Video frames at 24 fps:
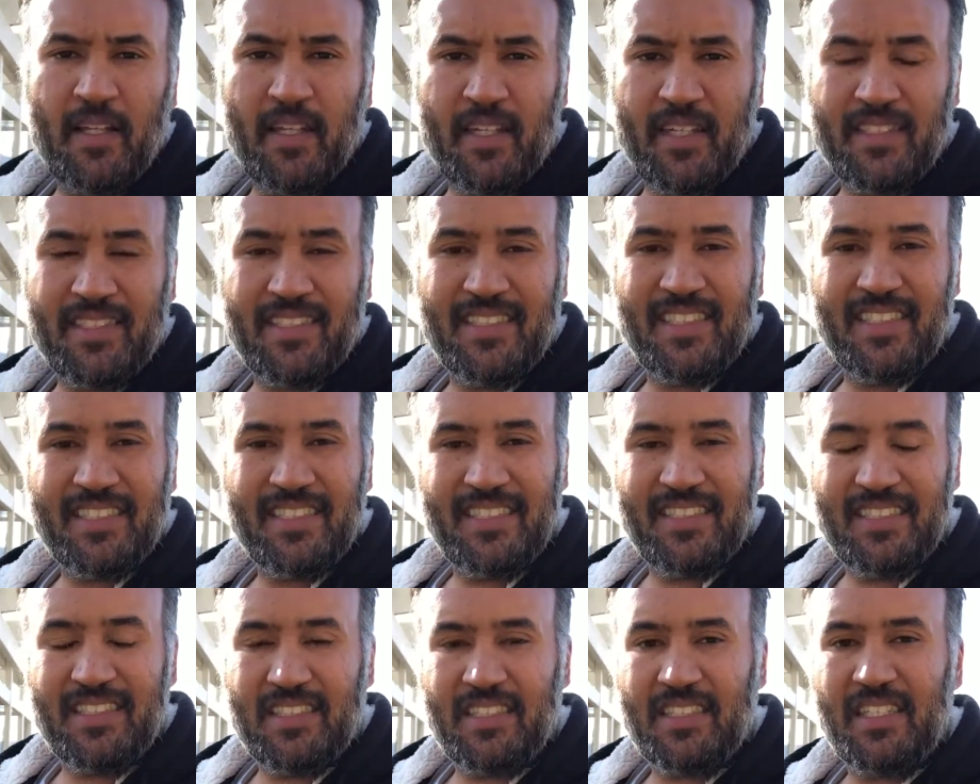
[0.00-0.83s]

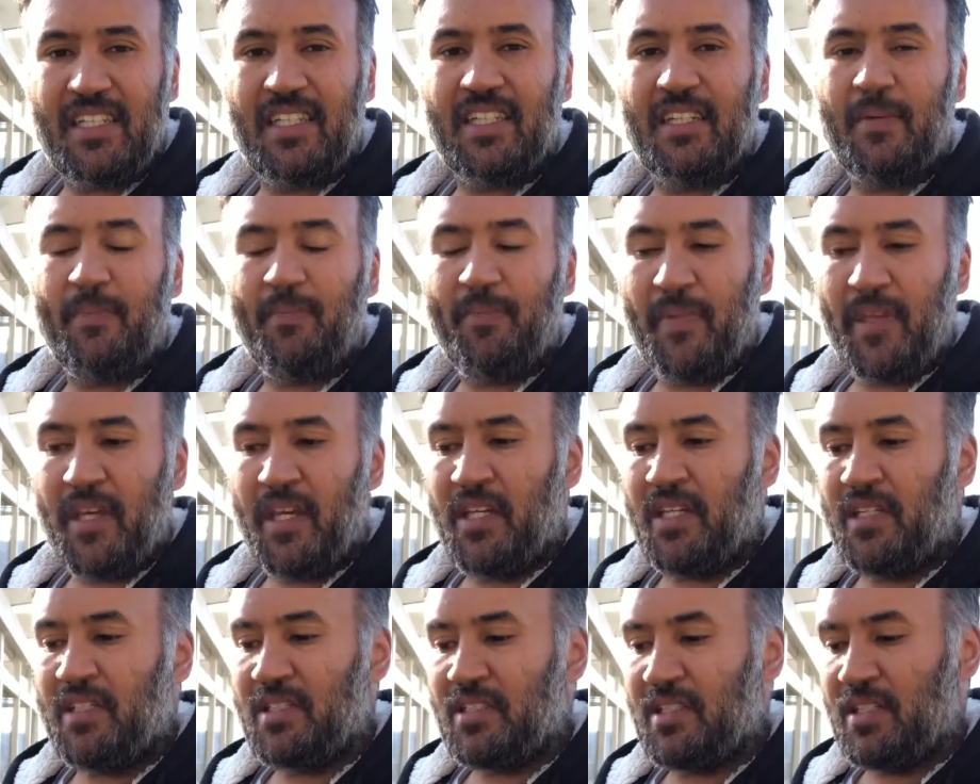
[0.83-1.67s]
consistency
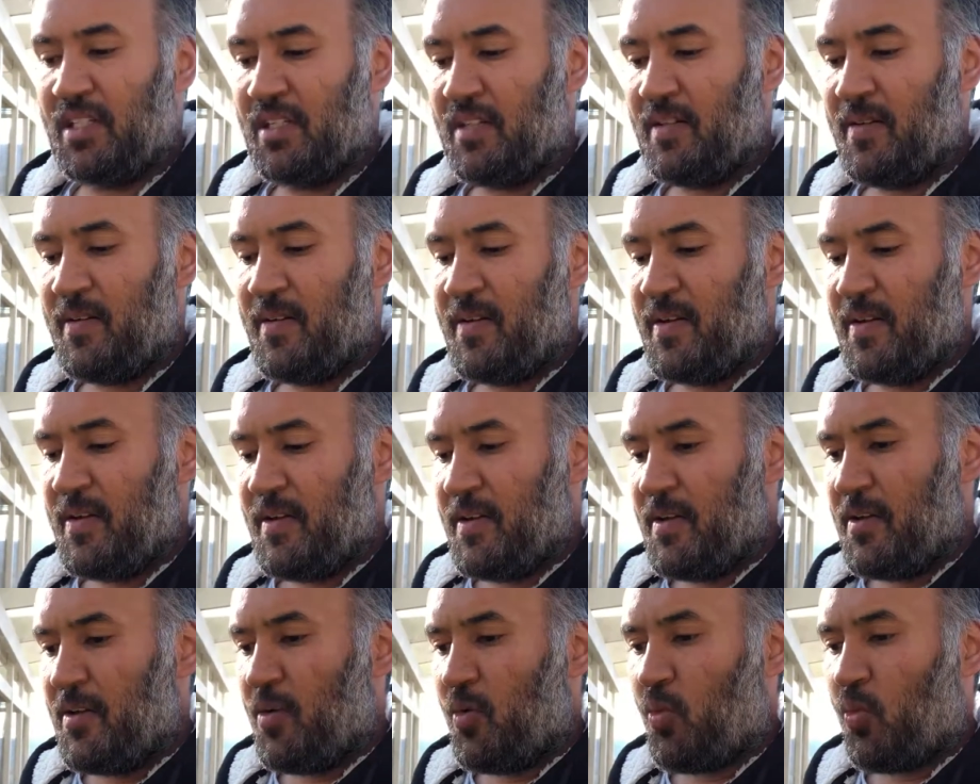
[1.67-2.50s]
in
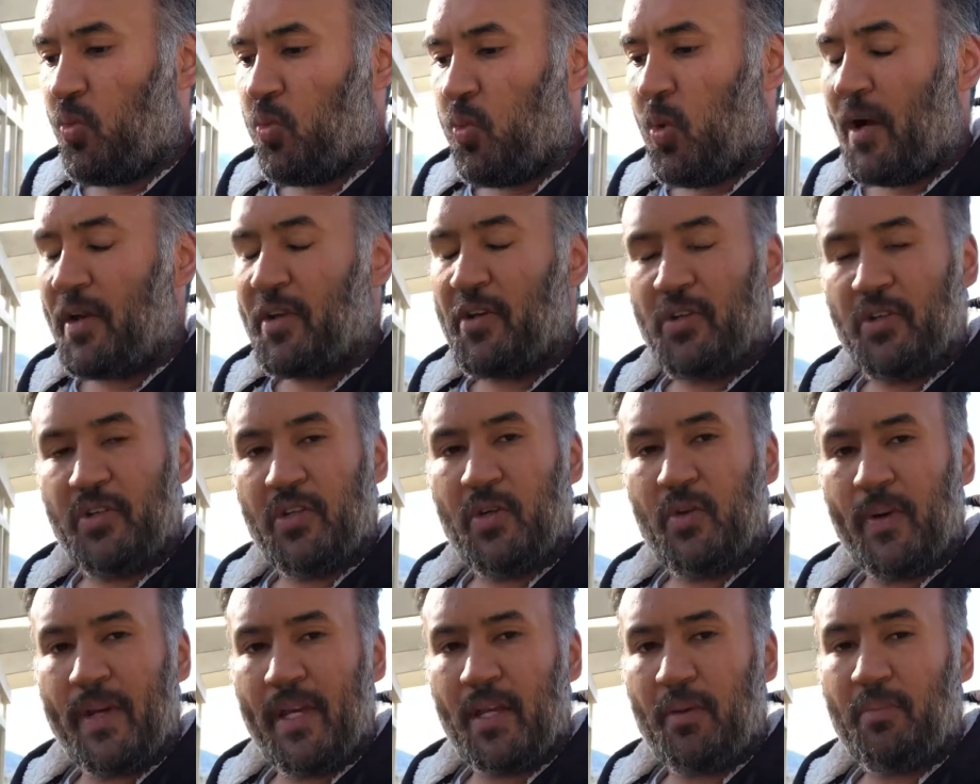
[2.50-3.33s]
what you're
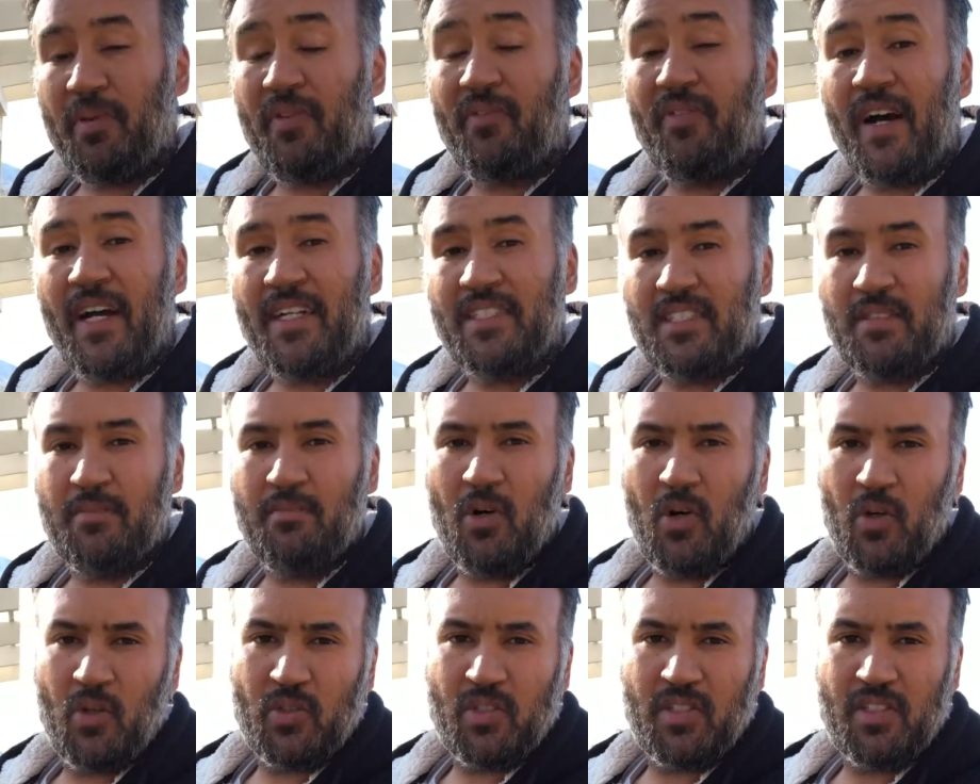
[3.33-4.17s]
doing provides the
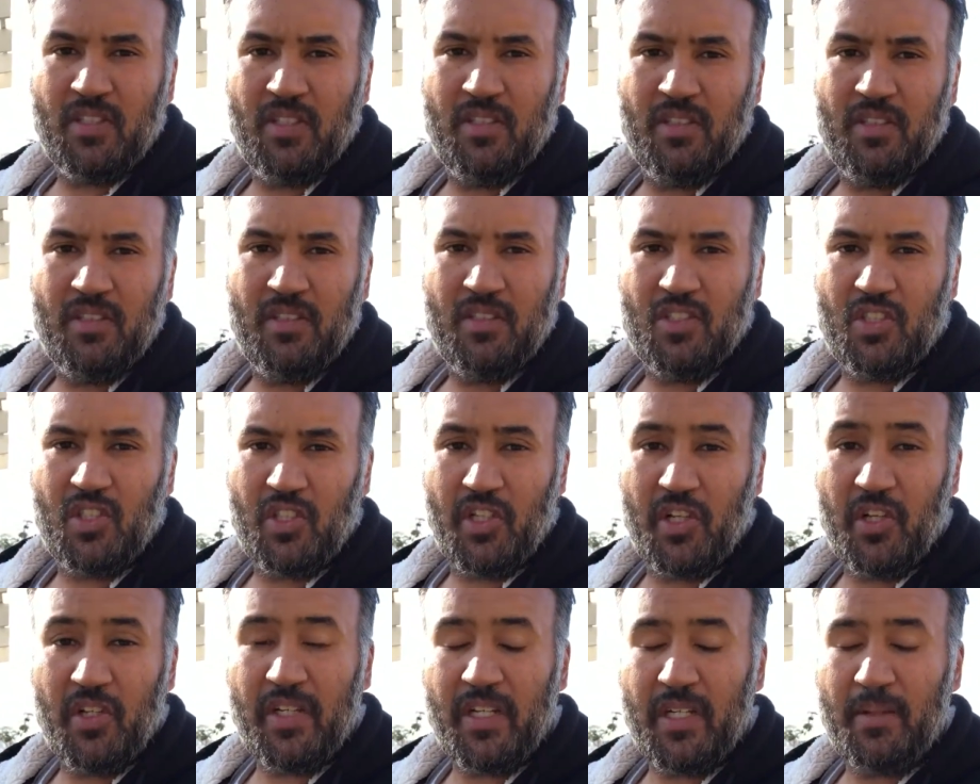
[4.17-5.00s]
most
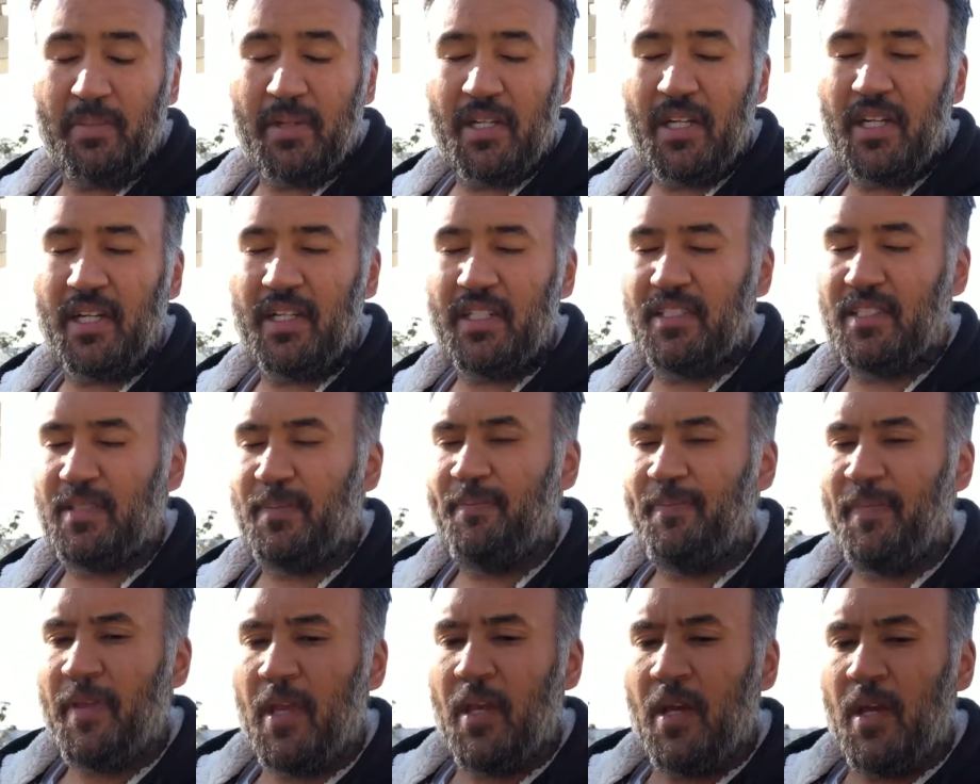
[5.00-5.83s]
security, because
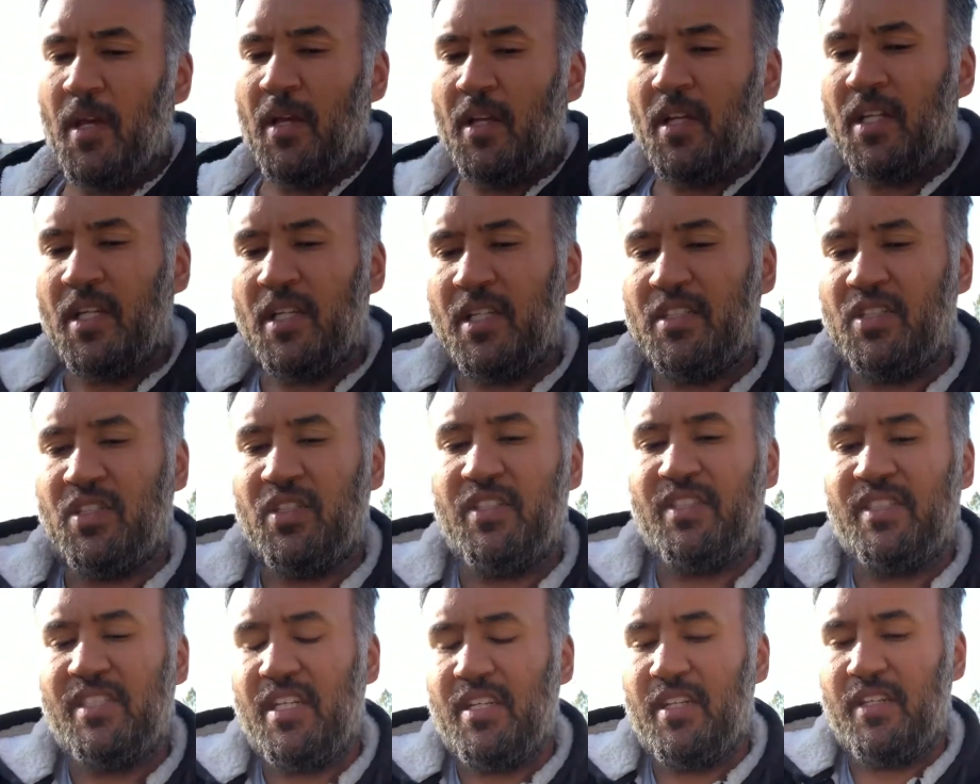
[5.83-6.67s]

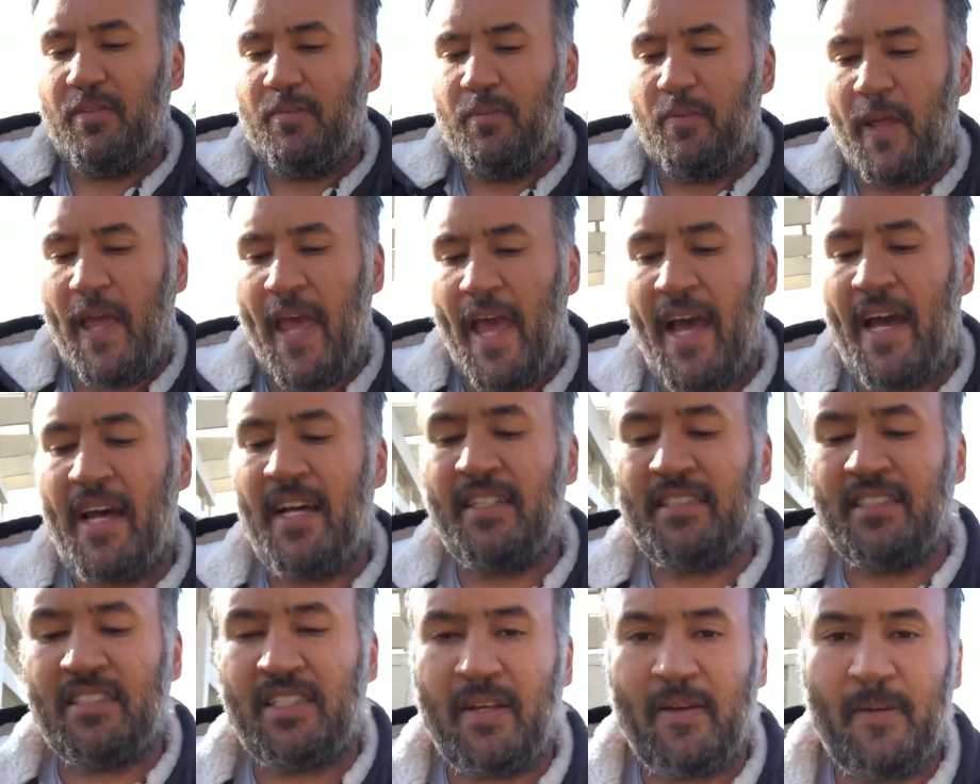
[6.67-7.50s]
you see,
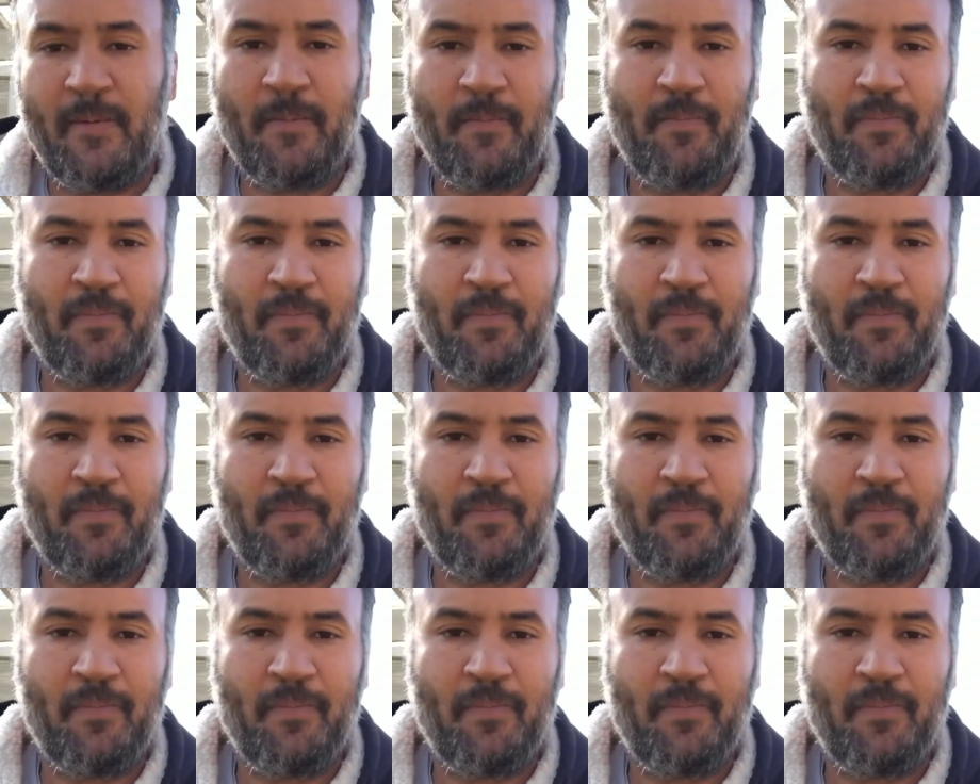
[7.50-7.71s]
as